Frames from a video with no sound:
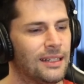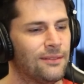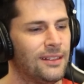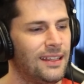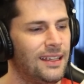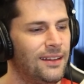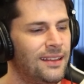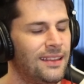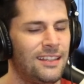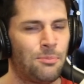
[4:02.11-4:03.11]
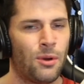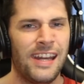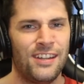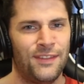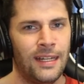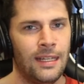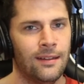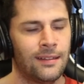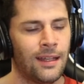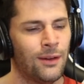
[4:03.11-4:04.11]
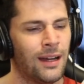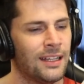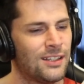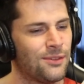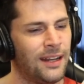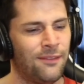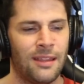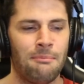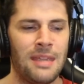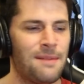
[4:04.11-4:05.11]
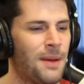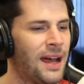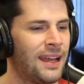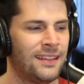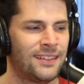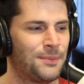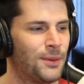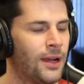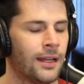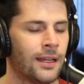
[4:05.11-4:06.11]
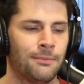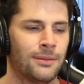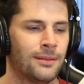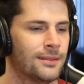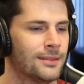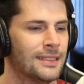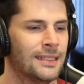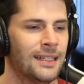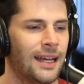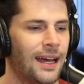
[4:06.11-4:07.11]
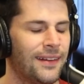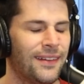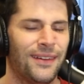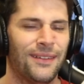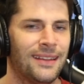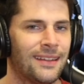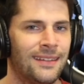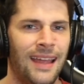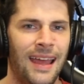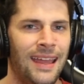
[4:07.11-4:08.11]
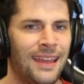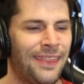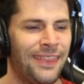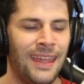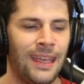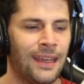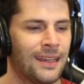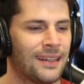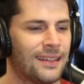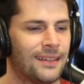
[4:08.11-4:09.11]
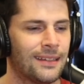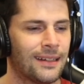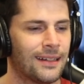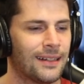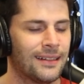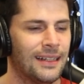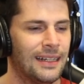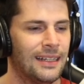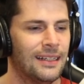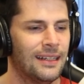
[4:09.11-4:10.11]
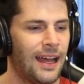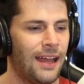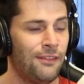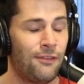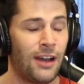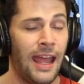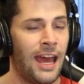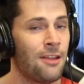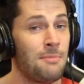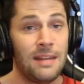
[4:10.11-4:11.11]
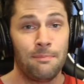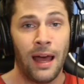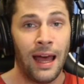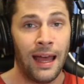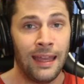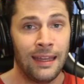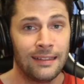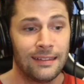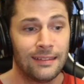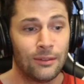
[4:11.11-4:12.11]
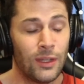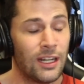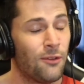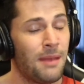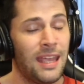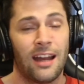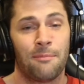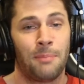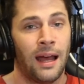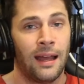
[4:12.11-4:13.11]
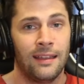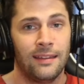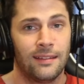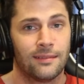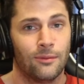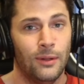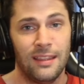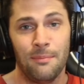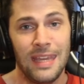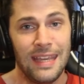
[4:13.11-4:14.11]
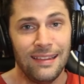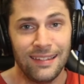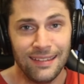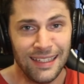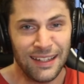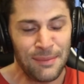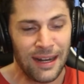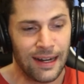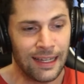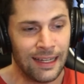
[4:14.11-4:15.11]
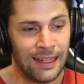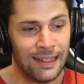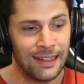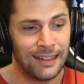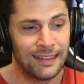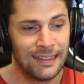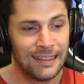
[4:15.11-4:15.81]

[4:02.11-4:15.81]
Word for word: When in, in, these British videos I watch, whenever the meat pies are brought up, I don't know what to say and think because uh, I've never had a meat pie. We don't make our pies with meat in America.